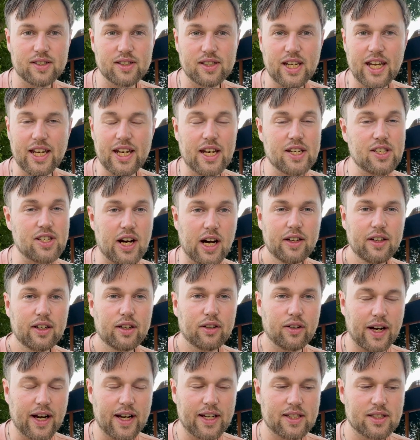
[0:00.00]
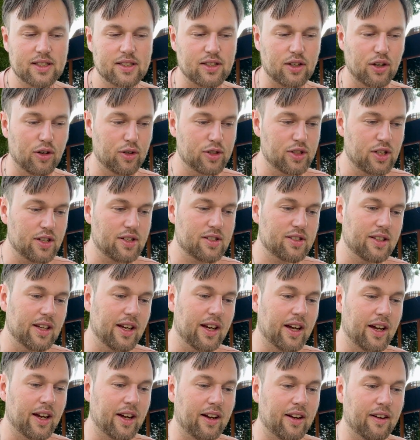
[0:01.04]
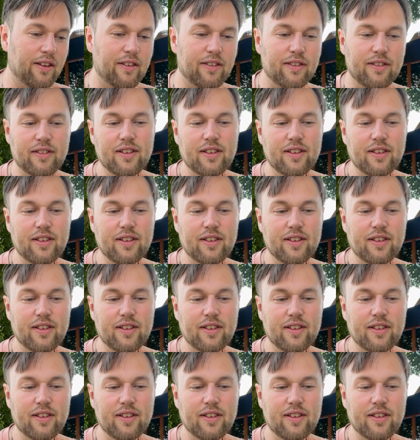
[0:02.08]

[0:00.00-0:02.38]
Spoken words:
yin and yang, right? So just the